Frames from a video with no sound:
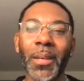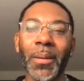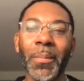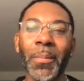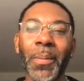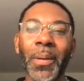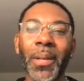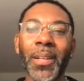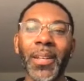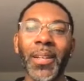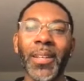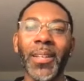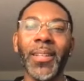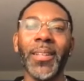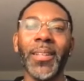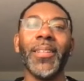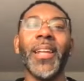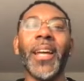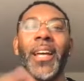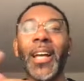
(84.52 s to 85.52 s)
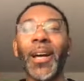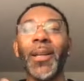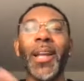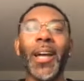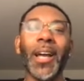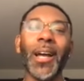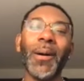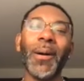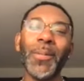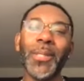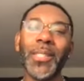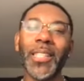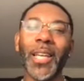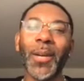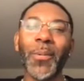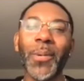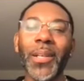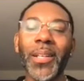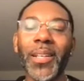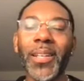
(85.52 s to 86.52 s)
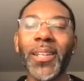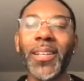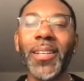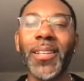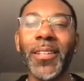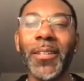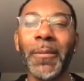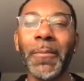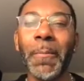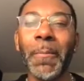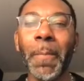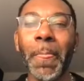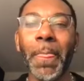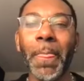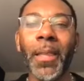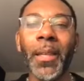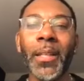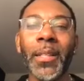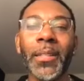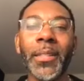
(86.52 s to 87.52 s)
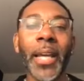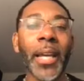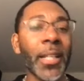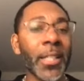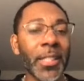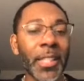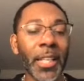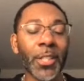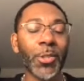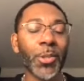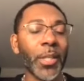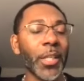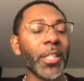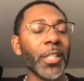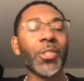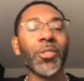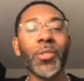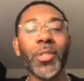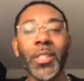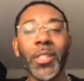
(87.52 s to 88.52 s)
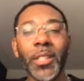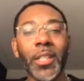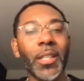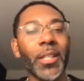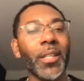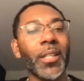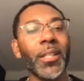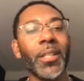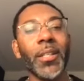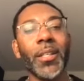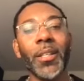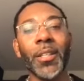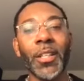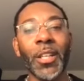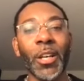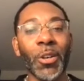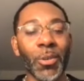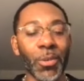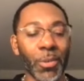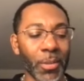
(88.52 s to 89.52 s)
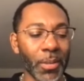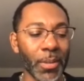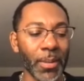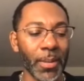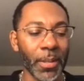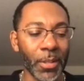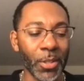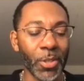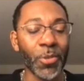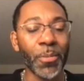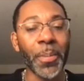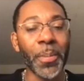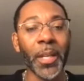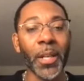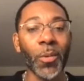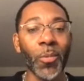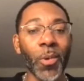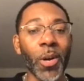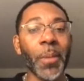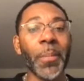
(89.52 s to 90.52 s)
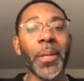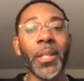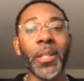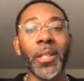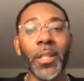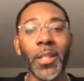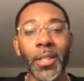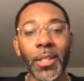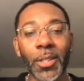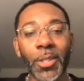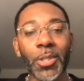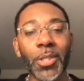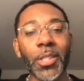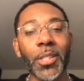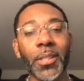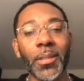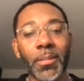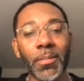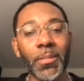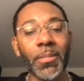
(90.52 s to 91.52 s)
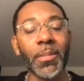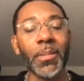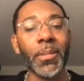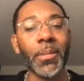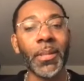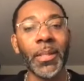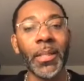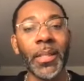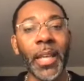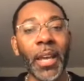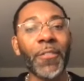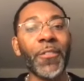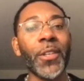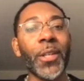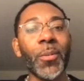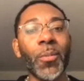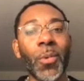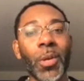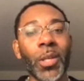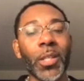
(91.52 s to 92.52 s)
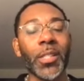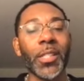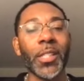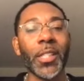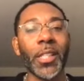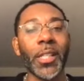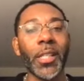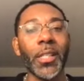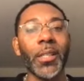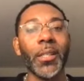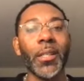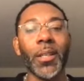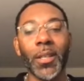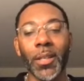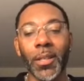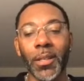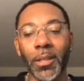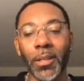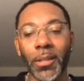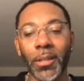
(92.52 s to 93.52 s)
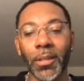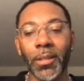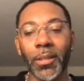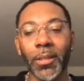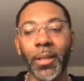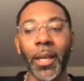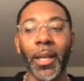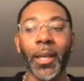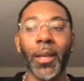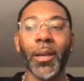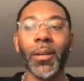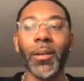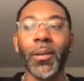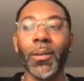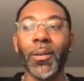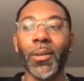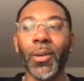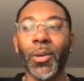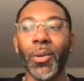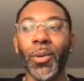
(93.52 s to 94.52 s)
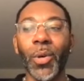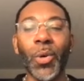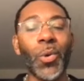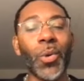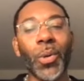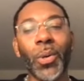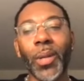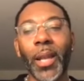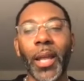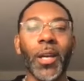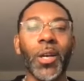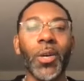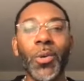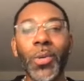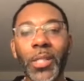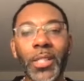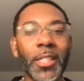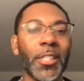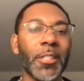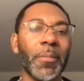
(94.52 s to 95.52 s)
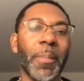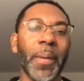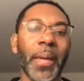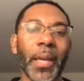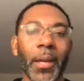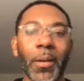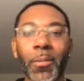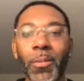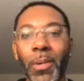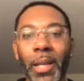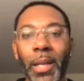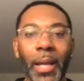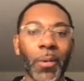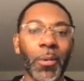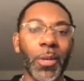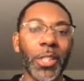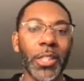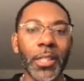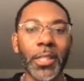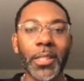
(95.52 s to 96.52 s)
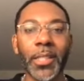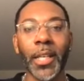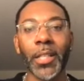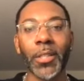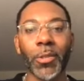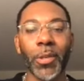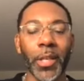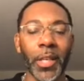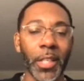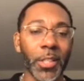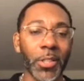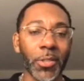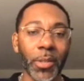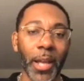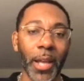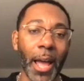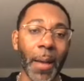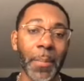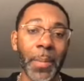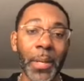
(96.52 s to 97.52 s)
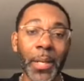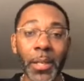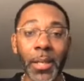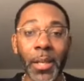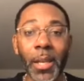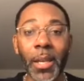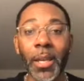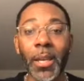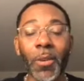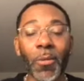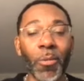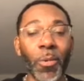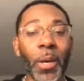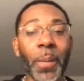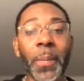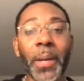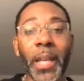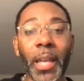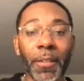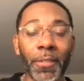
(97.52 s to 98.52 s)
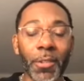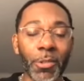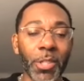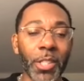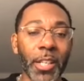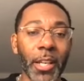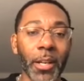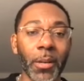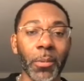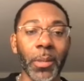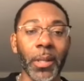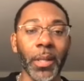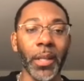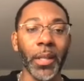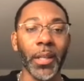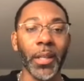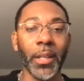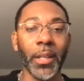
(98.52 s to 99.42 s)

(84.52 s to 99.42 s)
But like I was saying with dating sexual history, you being a woman, you should definitely want to see like who is this man? Like what's your sexual history? How many women have you slept with?